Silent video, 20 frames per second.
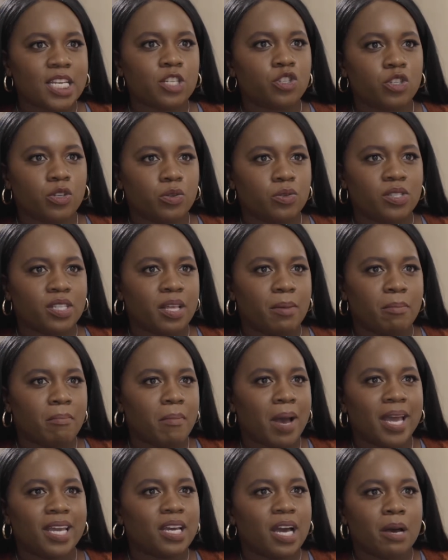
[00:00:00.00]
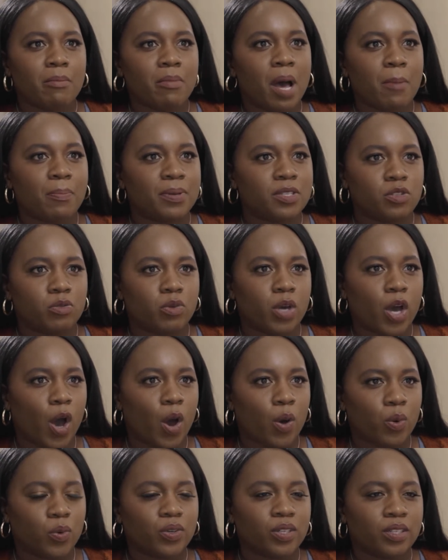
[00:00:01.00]
issues that might come up as you
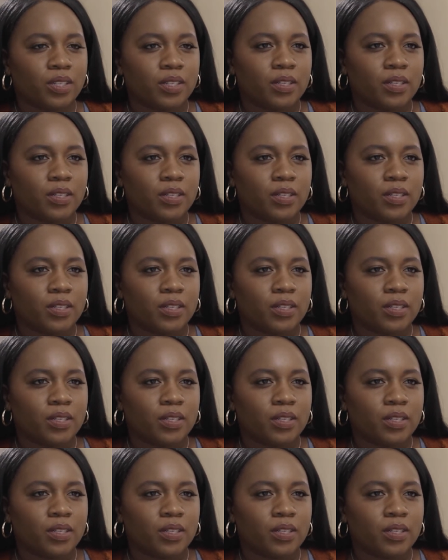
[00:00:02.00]
go.